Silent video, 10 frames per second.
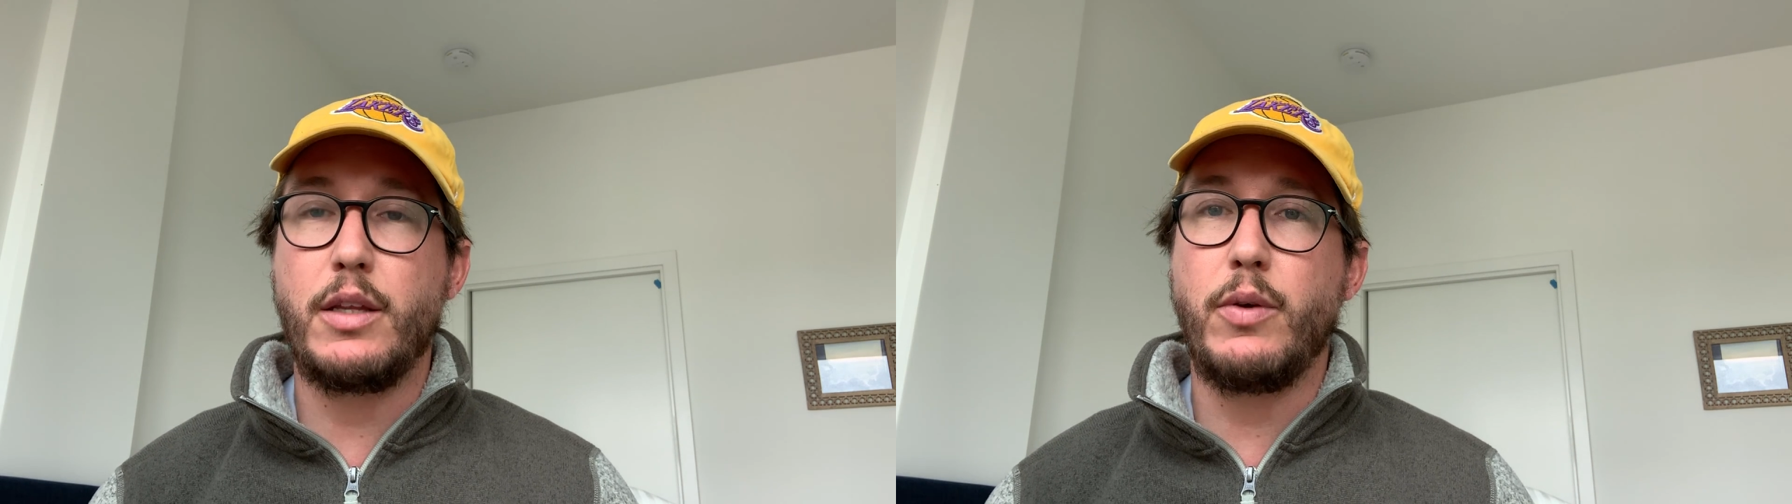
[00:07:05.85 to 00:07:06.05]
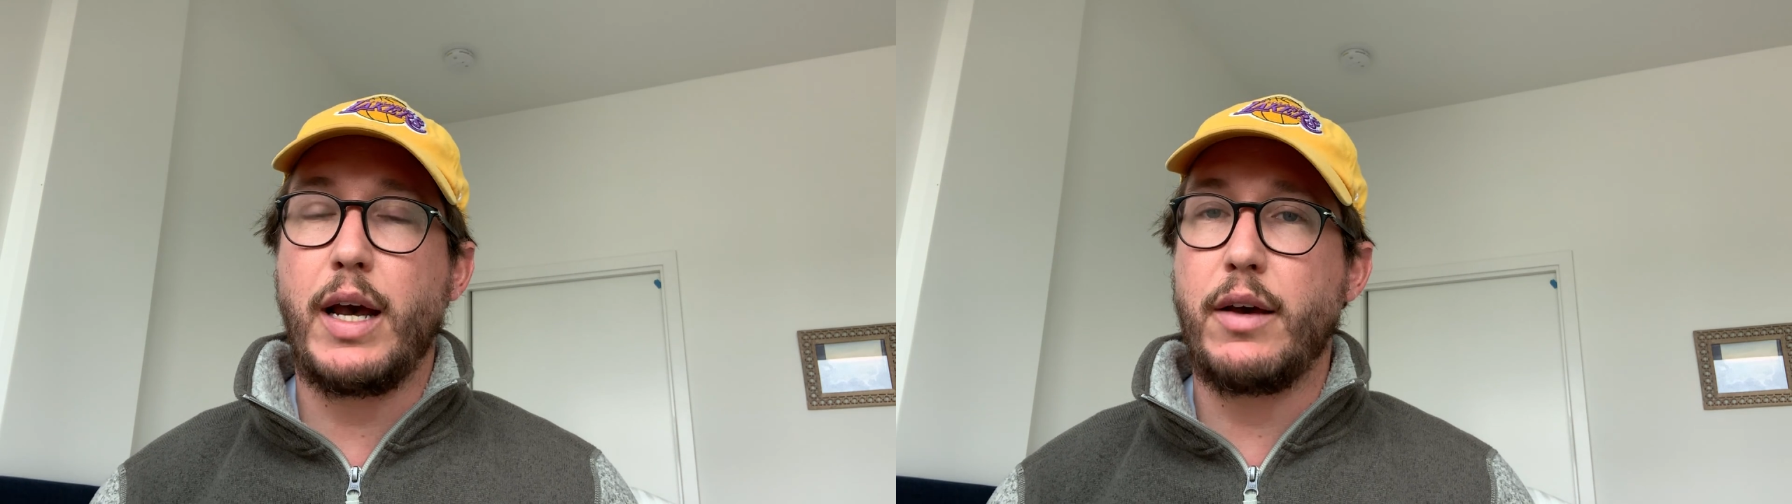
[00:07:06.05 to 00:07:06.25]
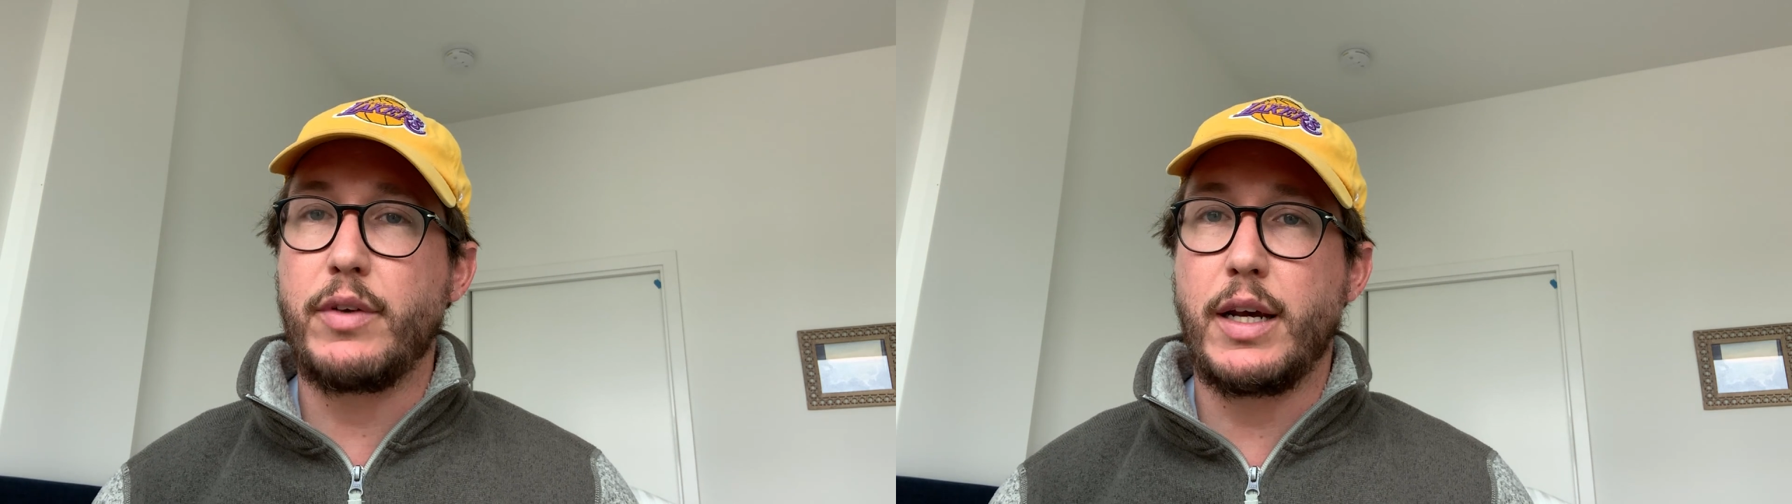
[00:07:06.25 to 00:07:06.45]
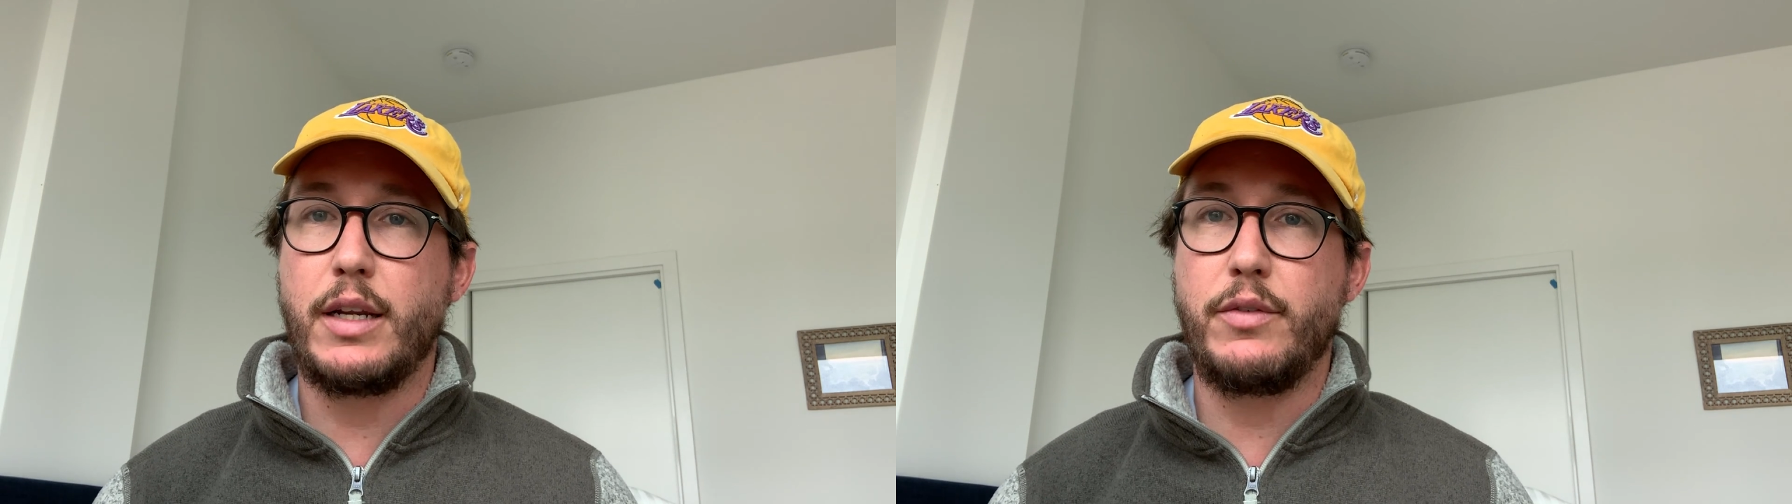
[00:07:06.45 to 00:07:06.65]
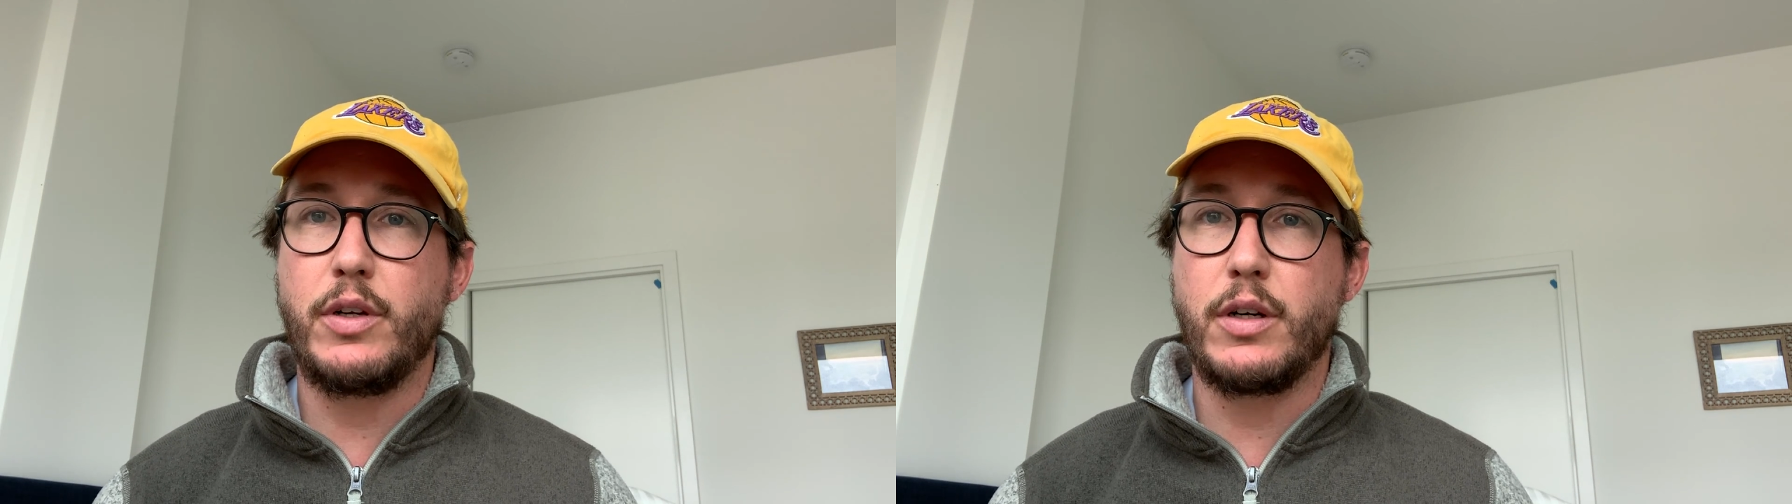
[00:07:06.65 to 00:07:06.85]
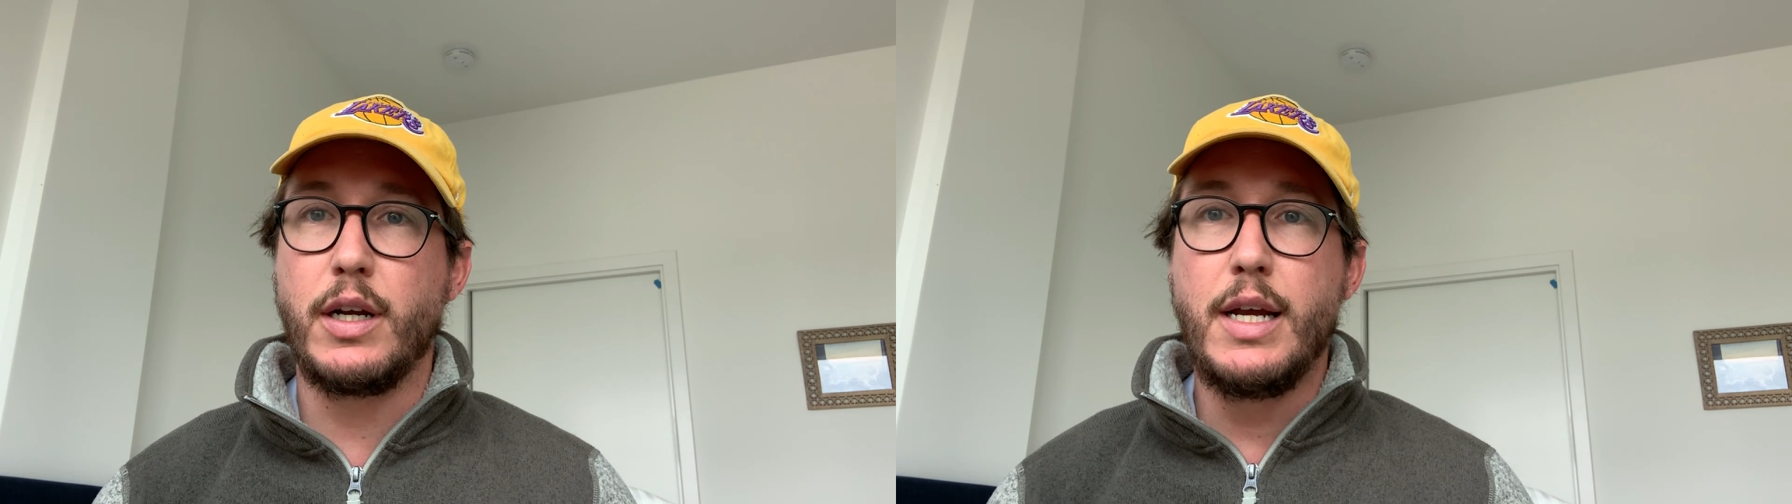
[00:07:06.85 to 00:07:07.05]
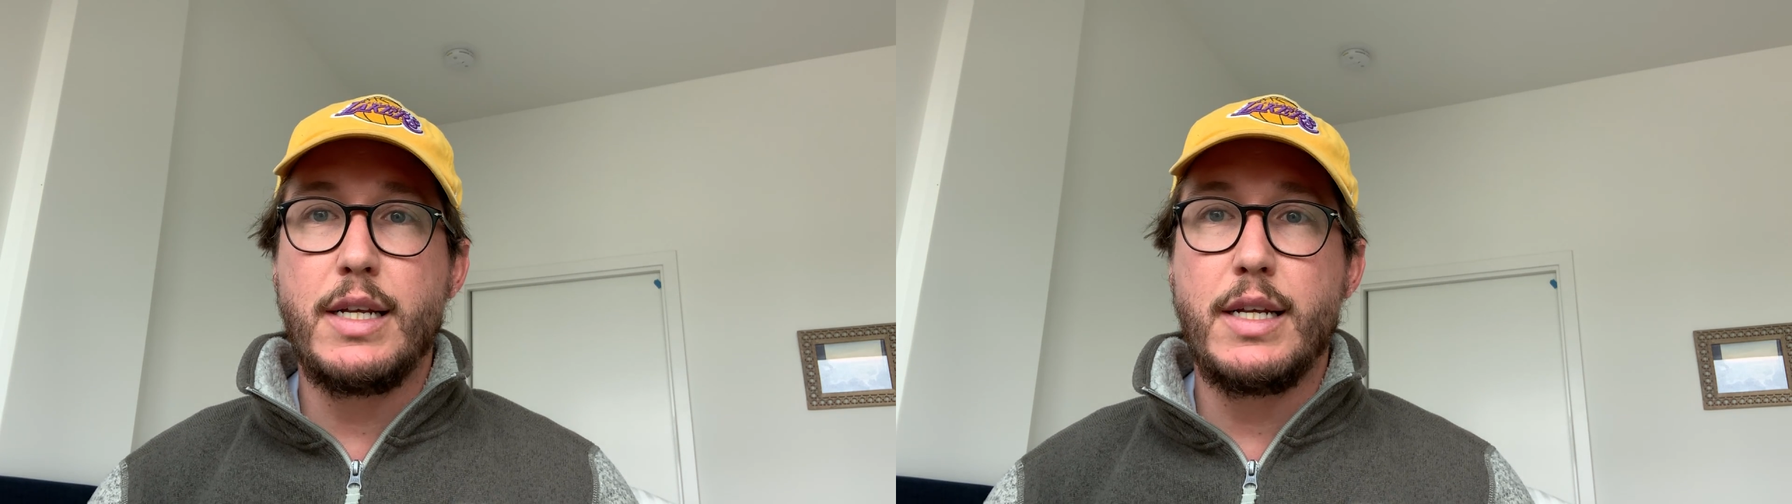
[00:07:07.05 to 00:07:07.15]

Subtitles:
You have kind of your